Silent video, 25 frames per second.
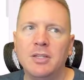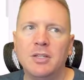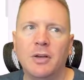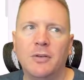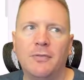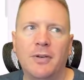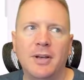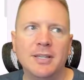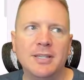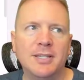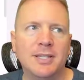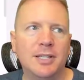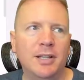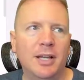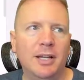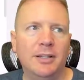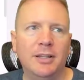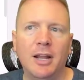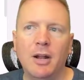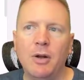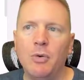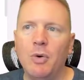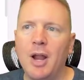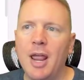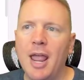So if I select
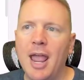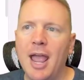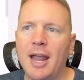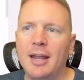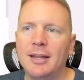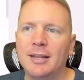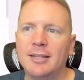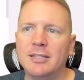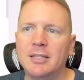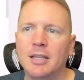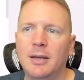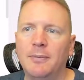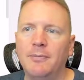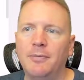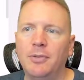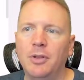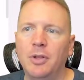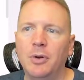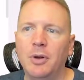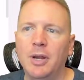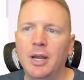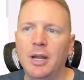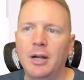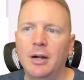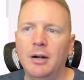that I want to add a
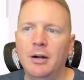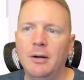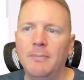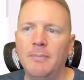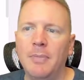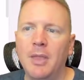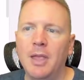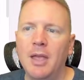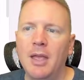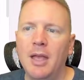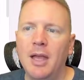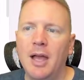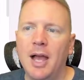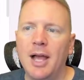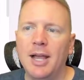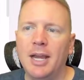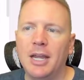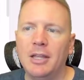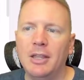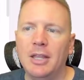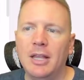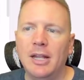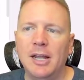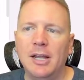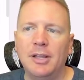subflow here, I
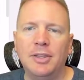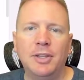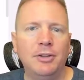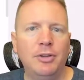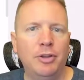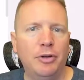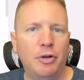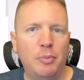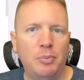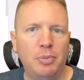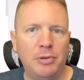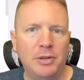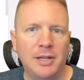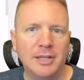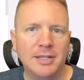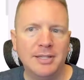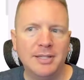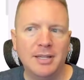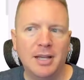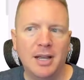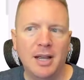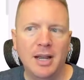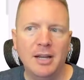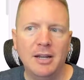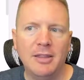can then hit the little plus
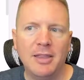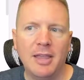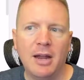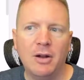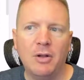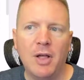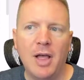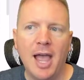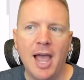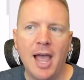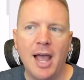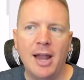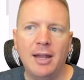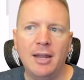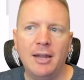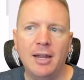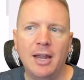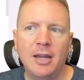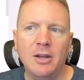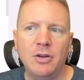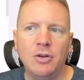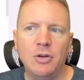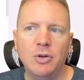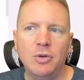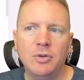sign and that'll add in
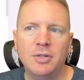a